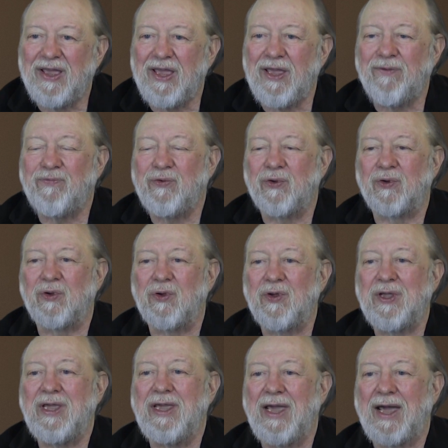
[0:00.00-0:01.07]
If you're
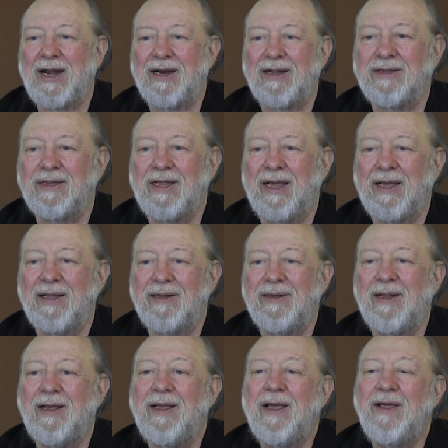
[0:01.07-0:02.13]
looking at
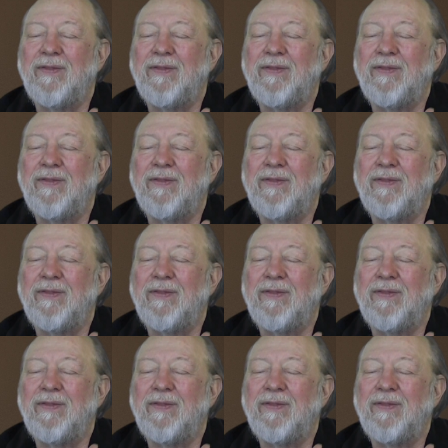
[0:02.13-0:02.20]
then